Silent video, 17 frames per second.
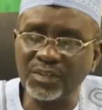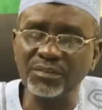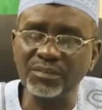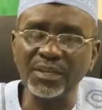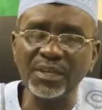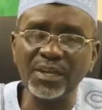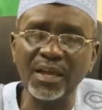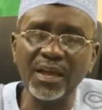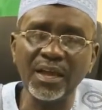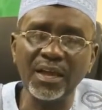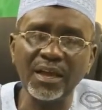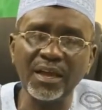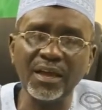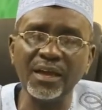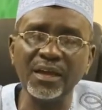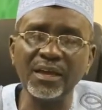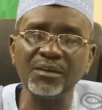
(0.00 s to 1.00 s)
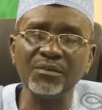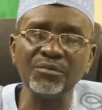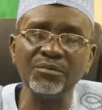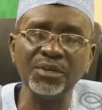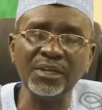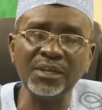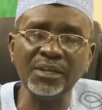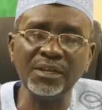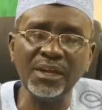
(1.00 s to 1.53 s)
See, uh,
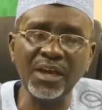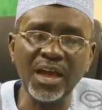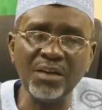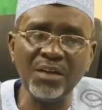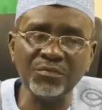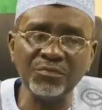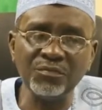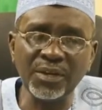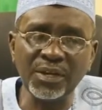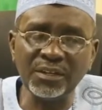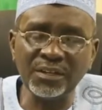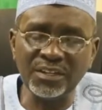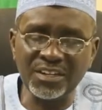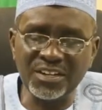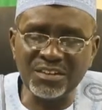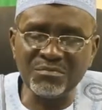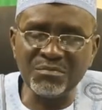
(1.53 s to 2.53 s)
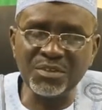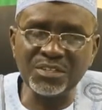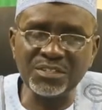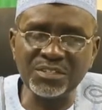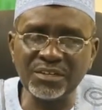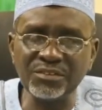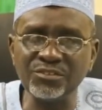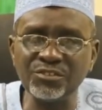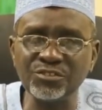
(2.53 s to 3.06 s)
we have very
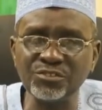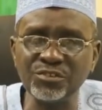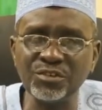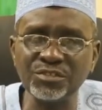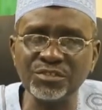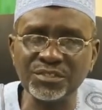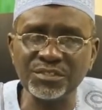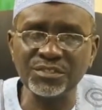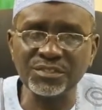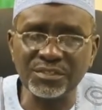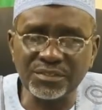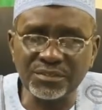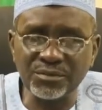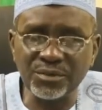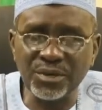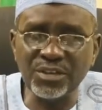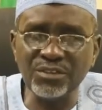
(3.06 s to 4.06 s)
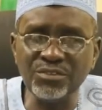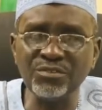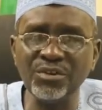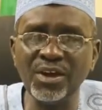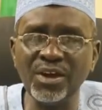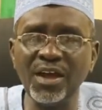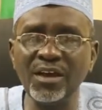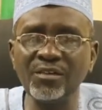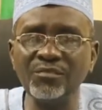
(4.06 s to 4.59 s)
limited resources. When you
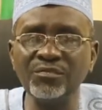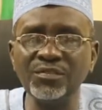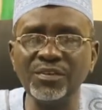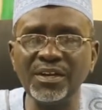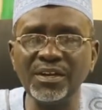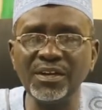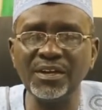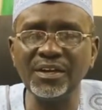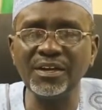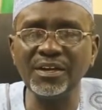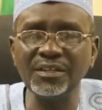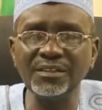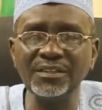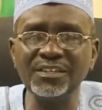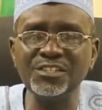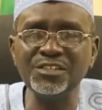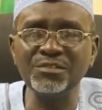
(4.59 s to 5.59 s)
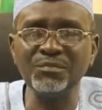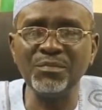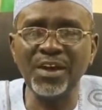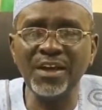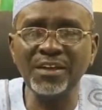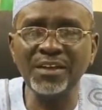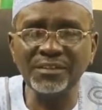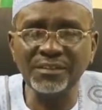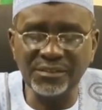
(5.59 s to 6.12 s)
have the
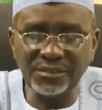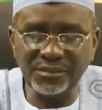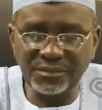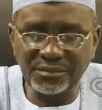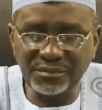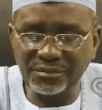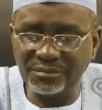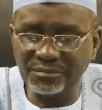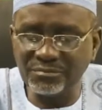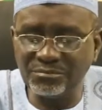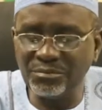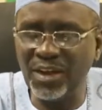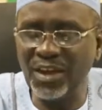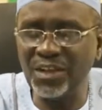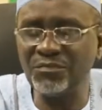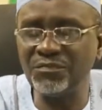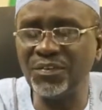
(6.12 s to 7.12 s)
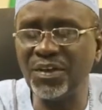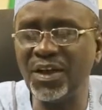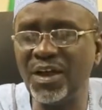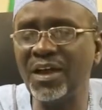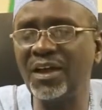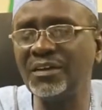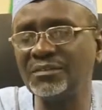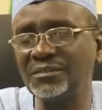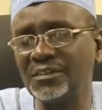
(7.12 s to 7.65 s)
demand by
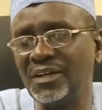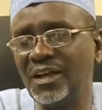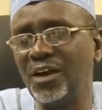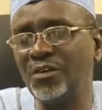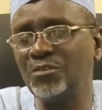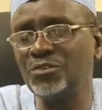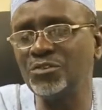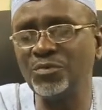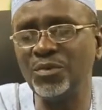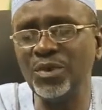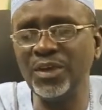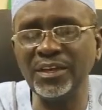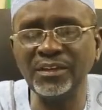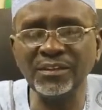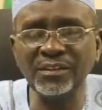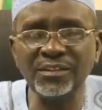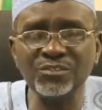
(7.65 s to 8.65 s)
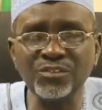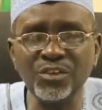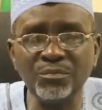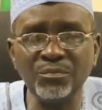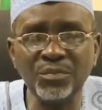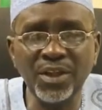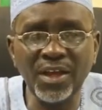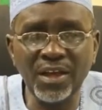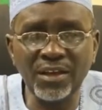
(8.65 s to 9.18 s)
far outweighing the
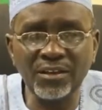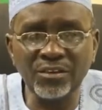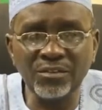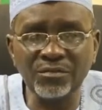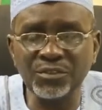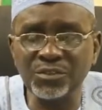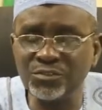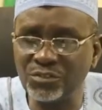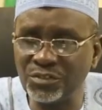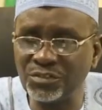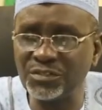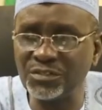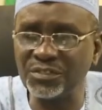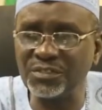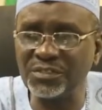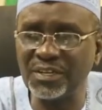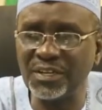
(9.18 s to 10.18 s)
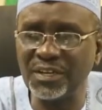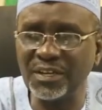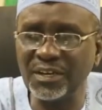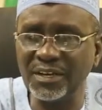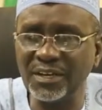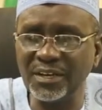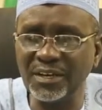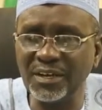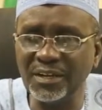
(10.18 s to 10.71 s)
supply of resources,
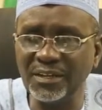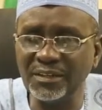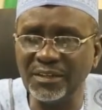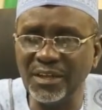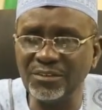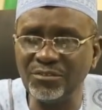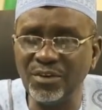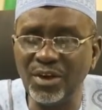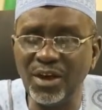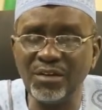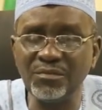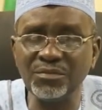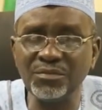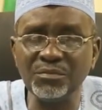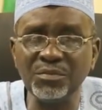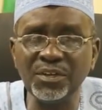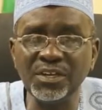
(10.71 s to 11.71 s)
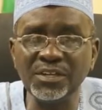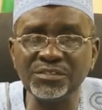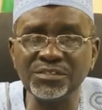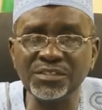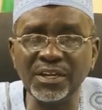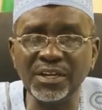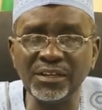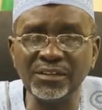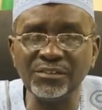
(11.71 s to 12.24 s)
then you have the biggest
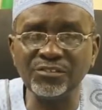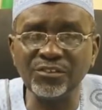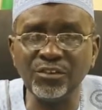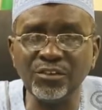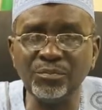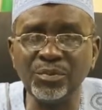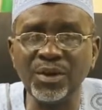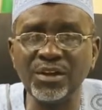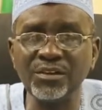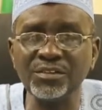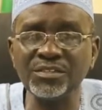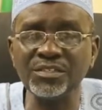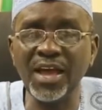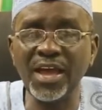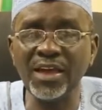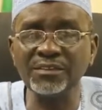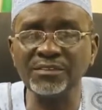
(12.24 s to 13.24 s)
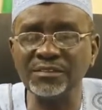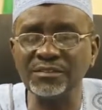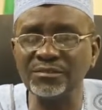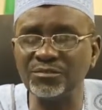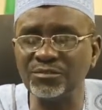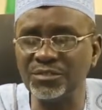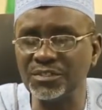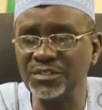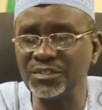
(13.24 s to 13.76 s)
challenge of
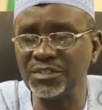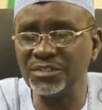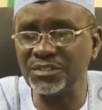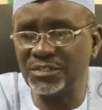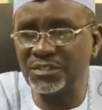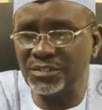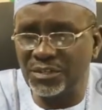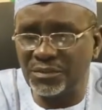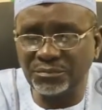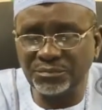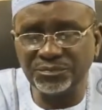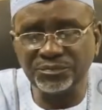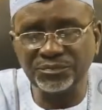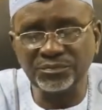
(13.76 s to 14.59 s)
prioritizing within the system.